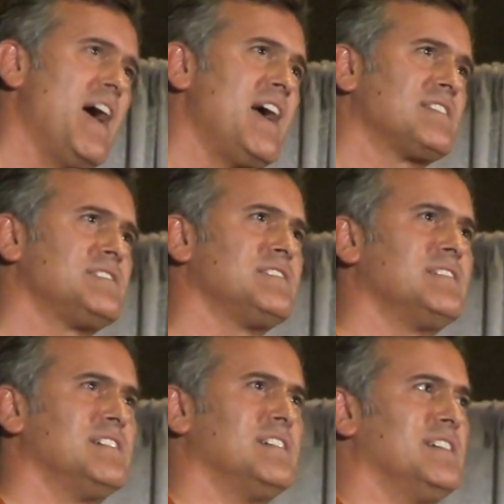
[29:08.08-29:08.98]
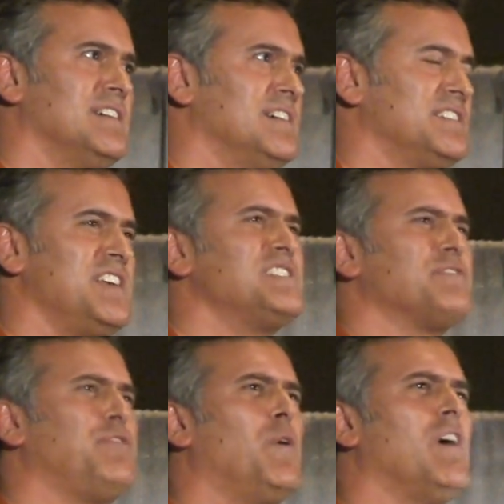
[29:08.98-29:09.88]
Axe?
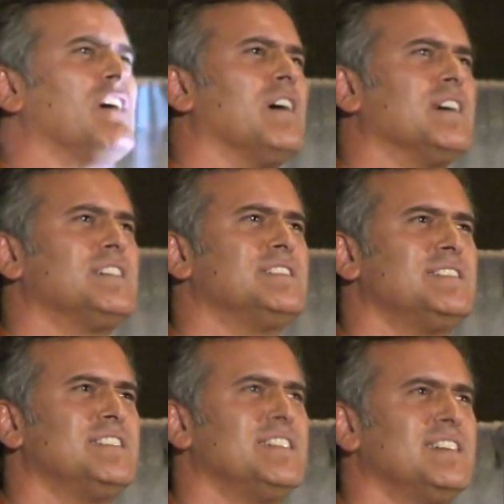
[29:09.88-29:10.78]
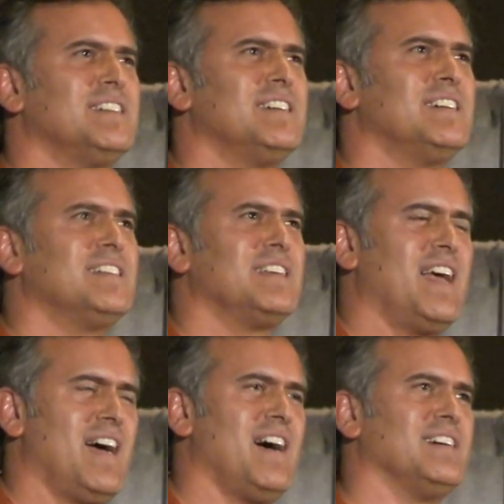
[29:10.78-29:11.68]
Season four.
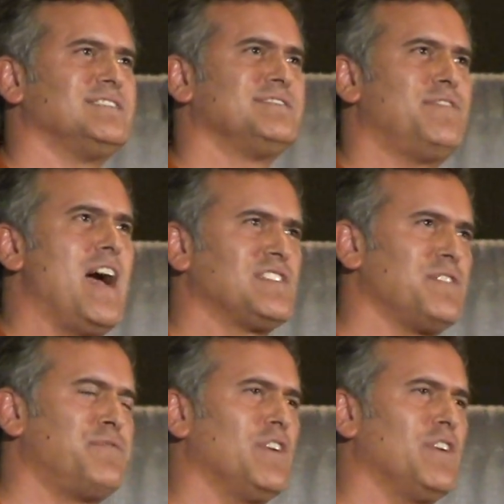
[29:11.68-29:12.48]
Yeah, Fast and